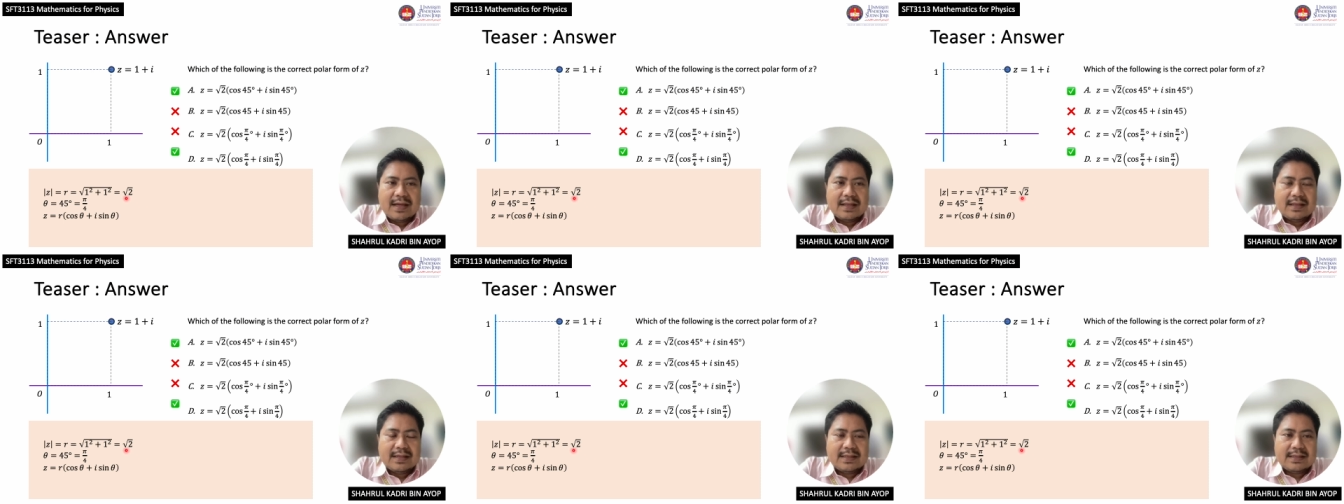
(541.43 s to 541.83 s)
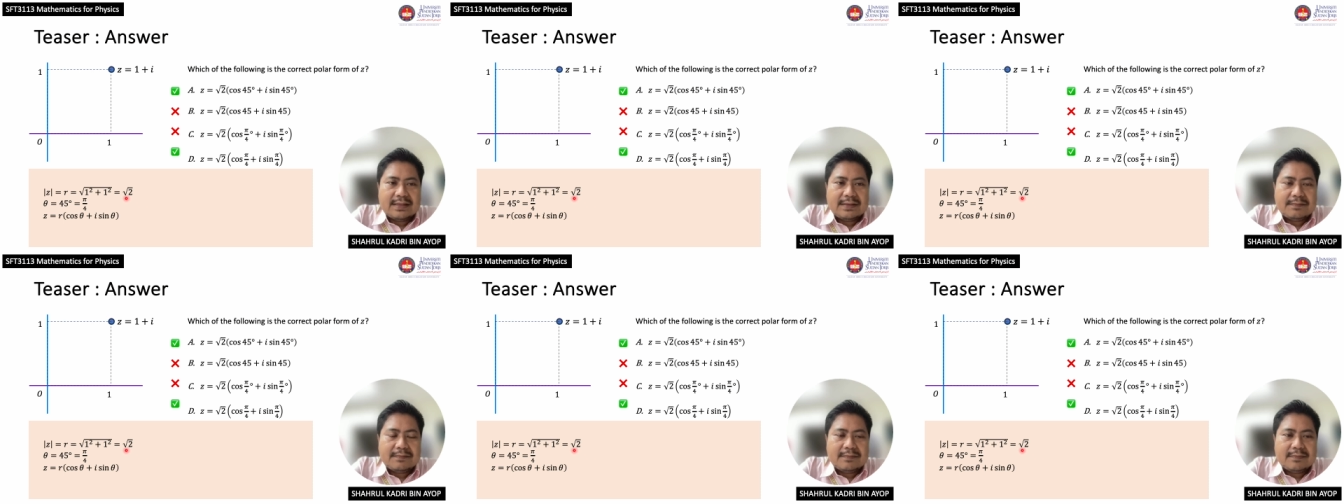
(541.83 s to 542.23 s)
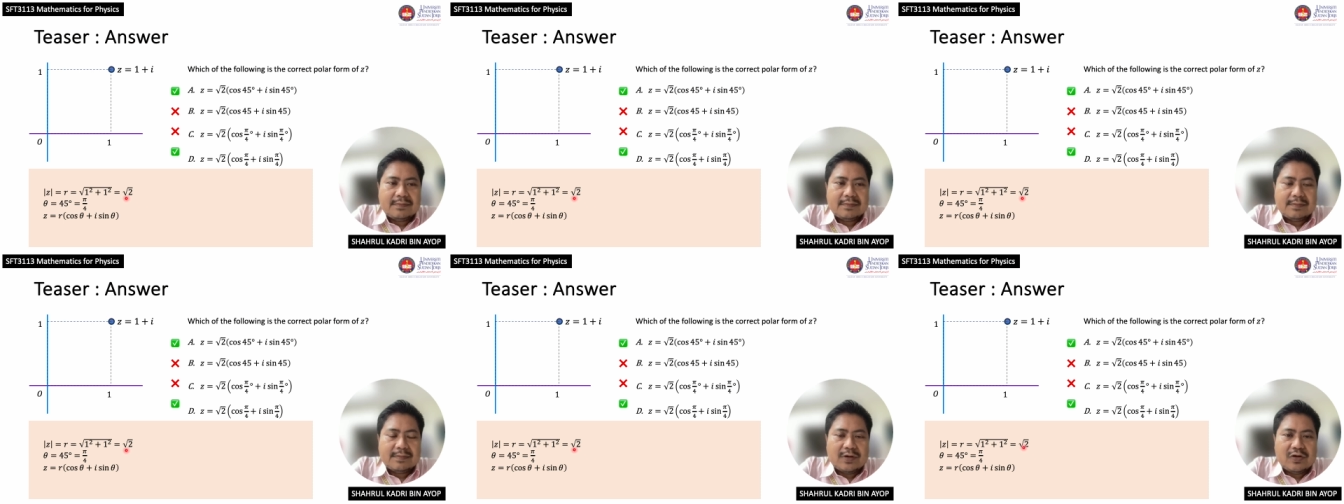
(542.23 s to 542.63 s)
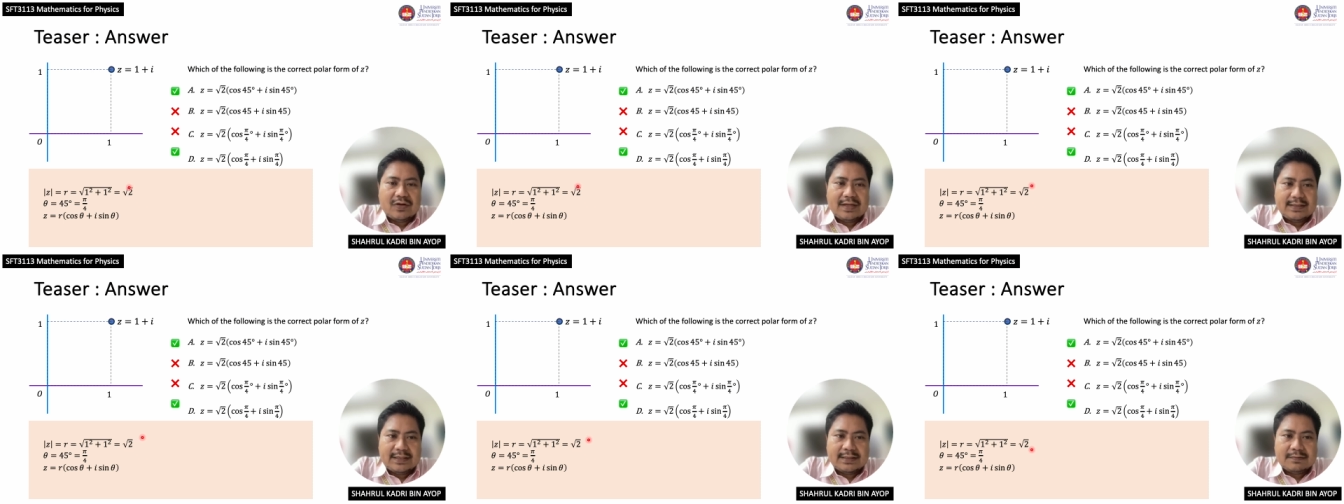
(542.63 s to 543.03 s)
the
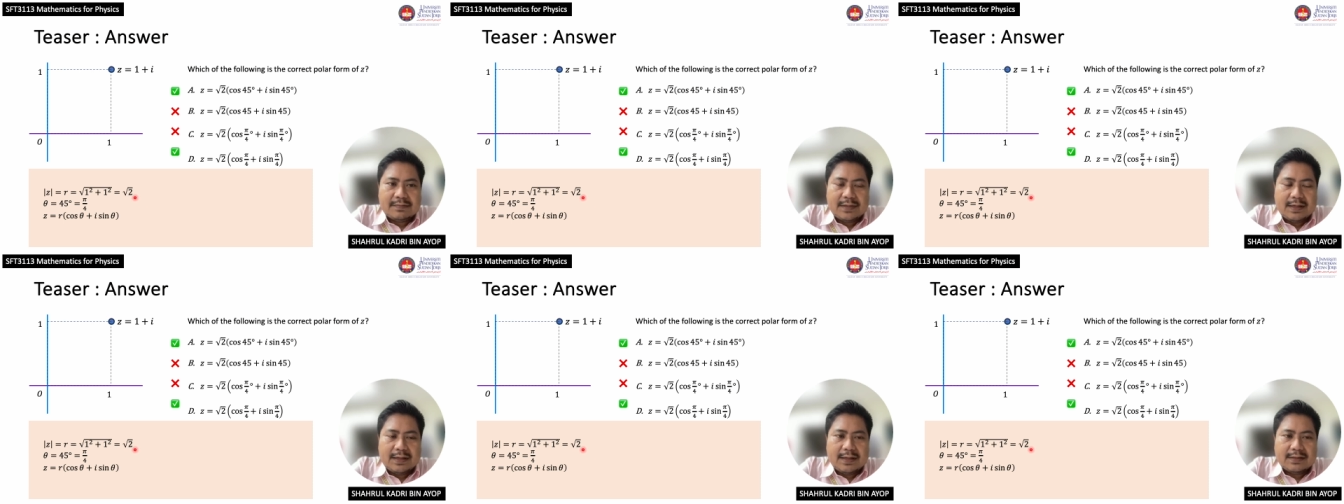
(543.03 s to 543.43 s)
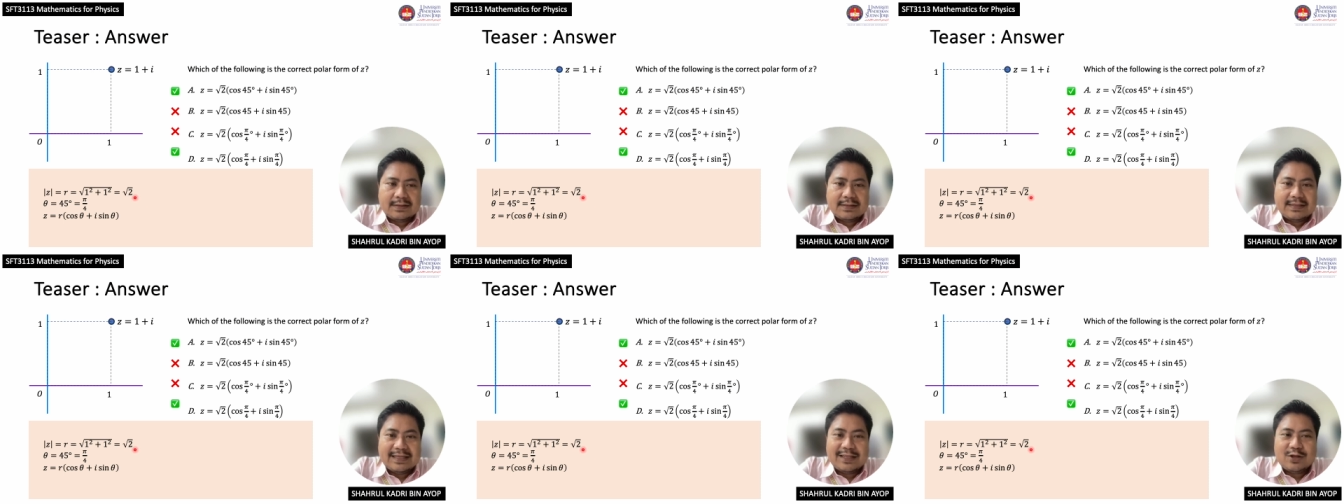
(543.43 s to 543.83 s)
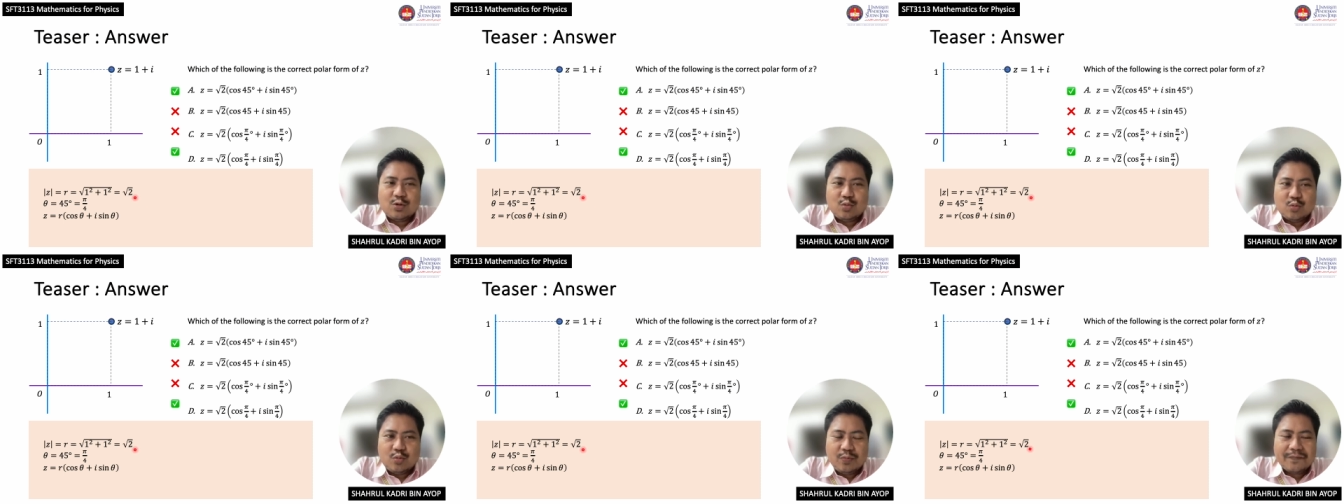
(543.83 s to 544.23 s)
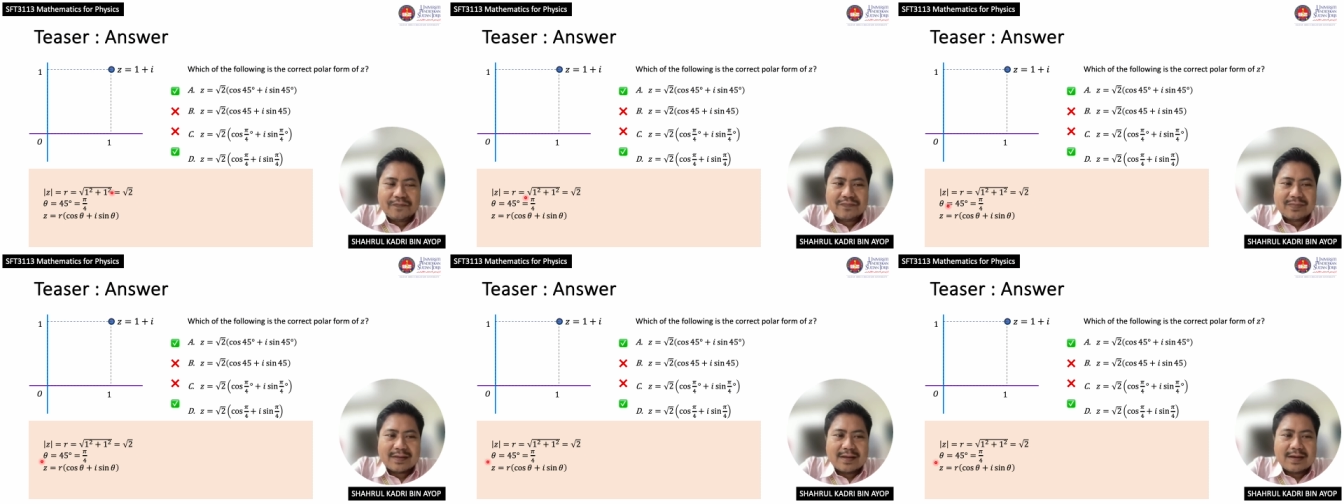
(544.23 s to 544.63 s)
modulus is set 2,
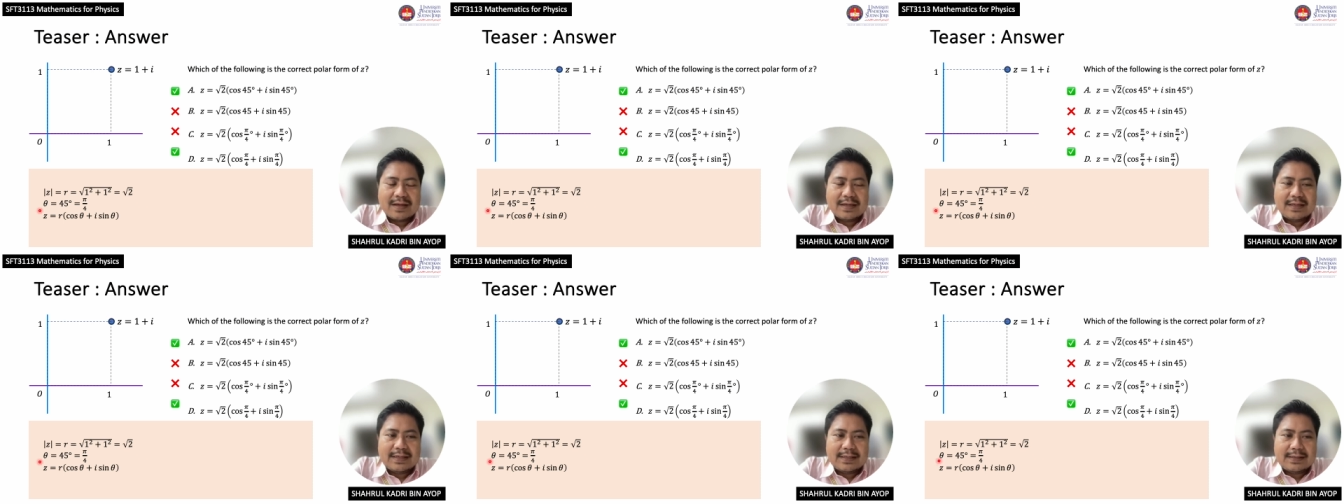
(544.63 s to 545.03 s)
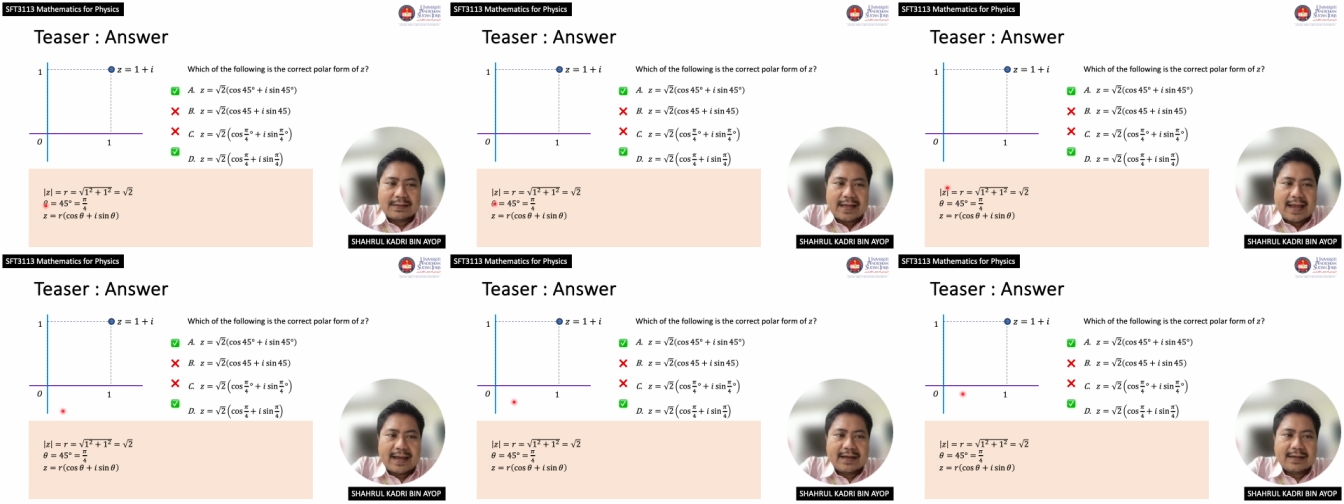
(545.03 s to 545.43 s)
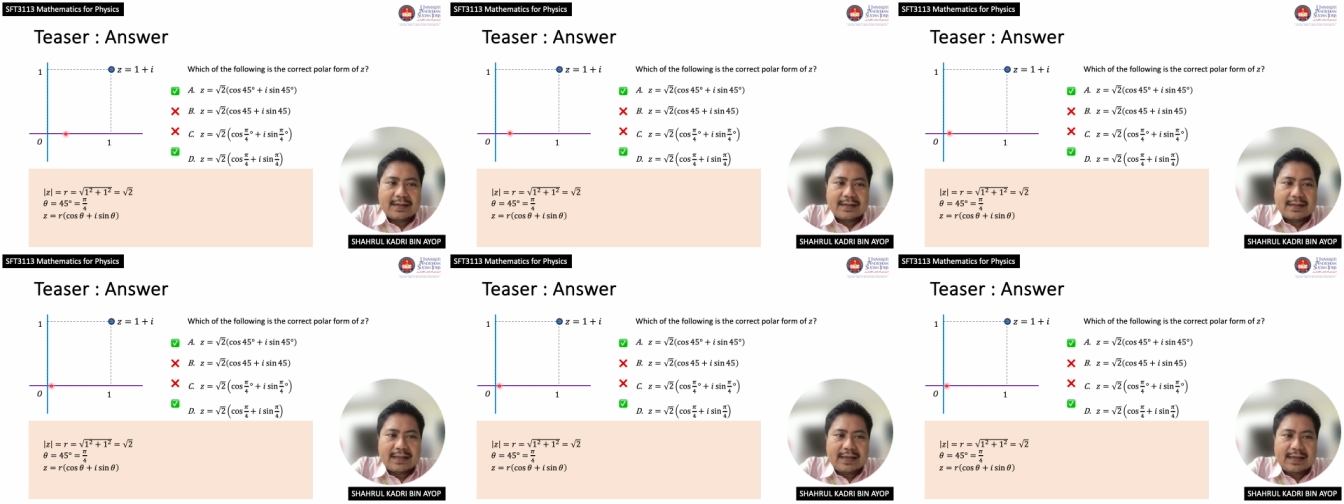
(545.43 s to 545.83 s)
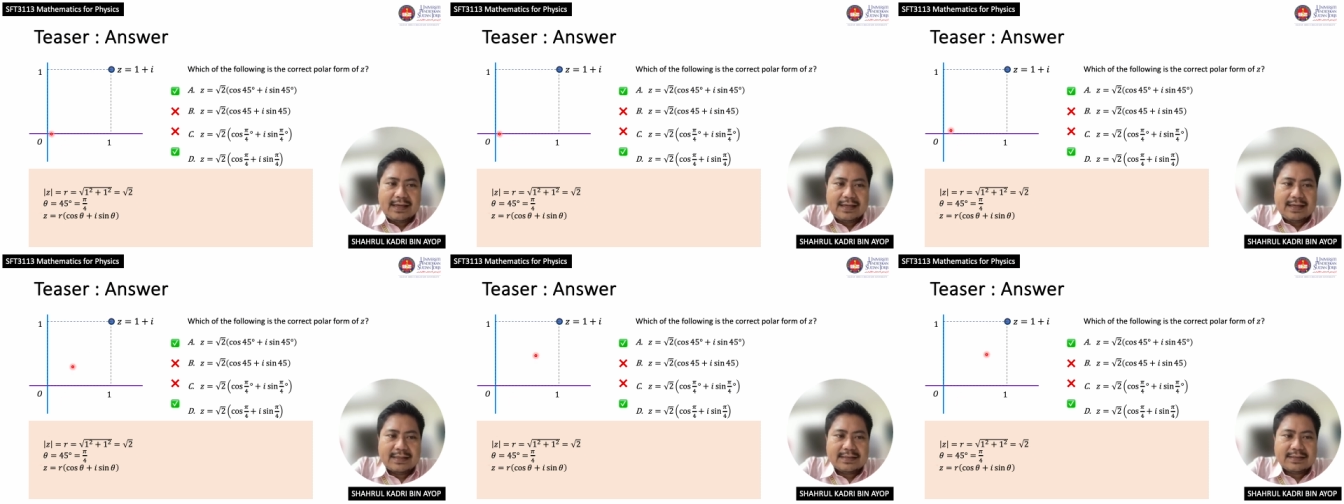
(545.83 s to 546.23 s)
the angle
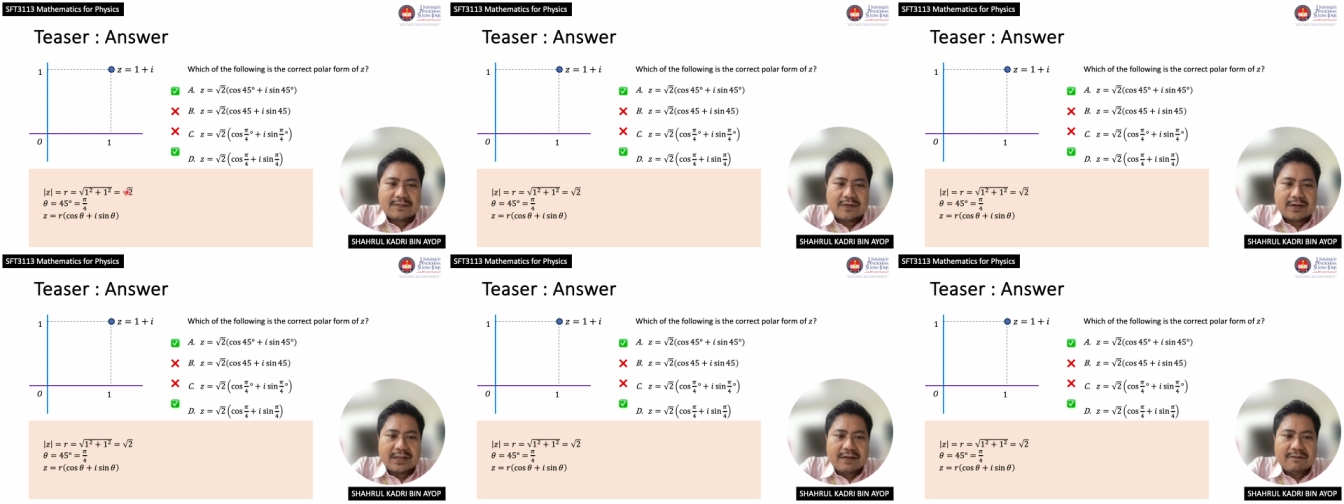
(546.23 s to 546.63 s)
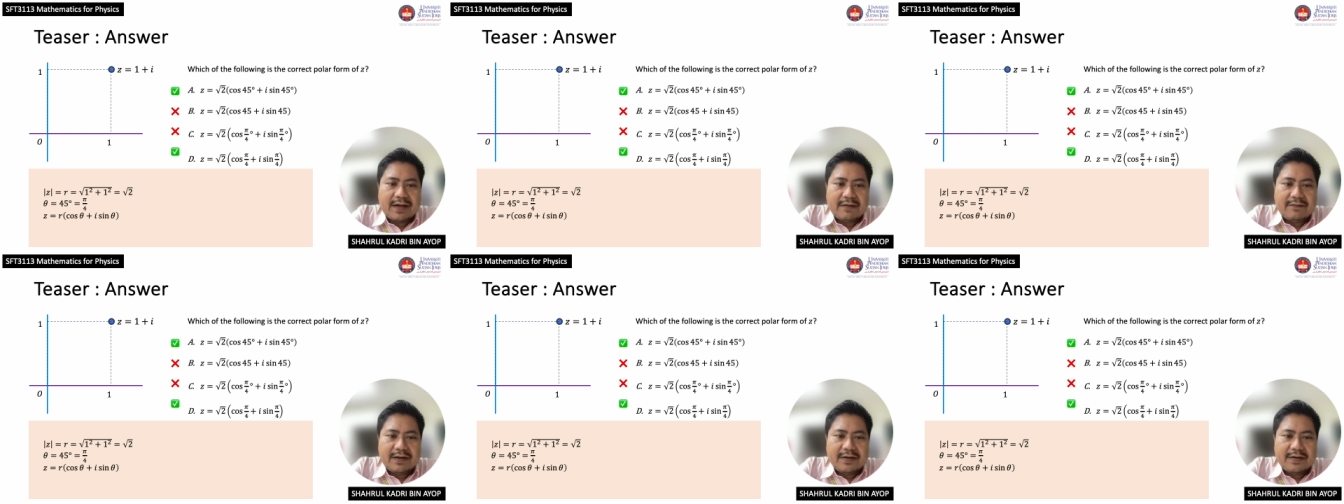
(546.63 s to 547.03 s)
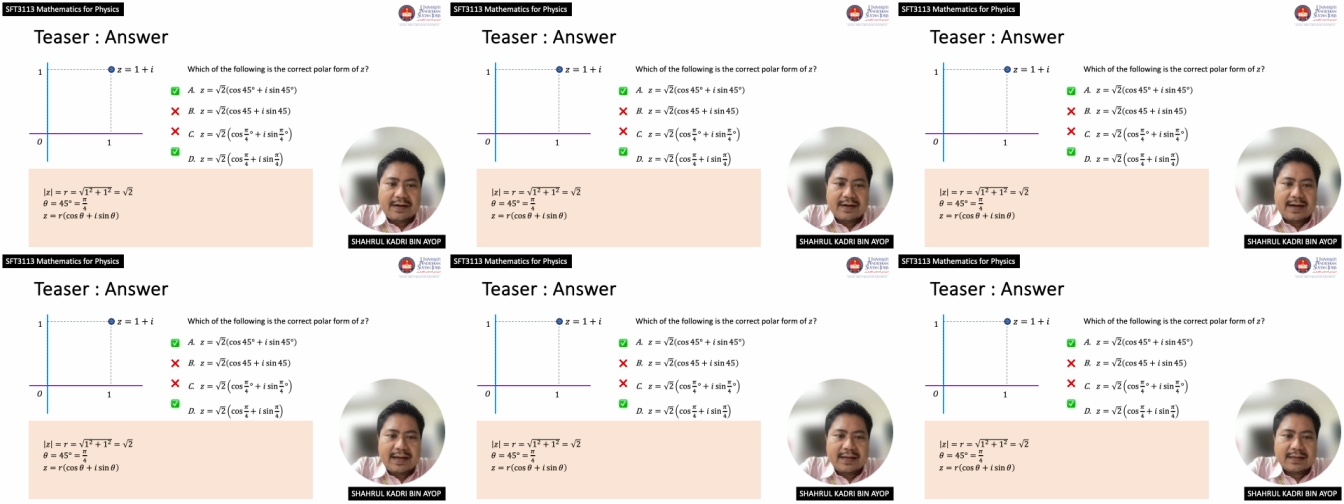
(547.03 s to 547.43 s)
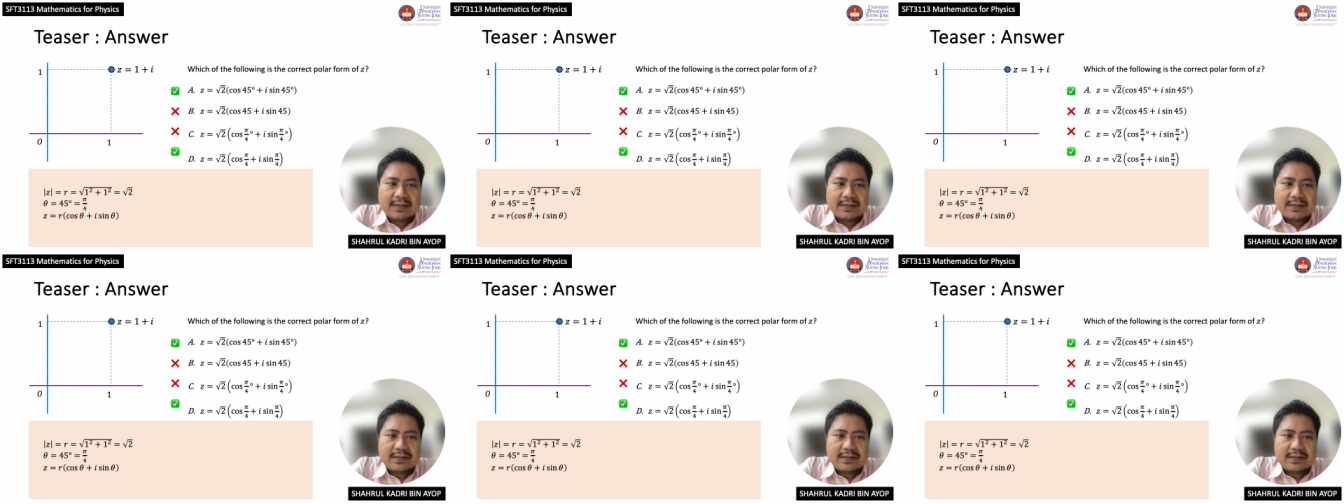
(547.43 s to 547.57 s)
is 45 degree, right?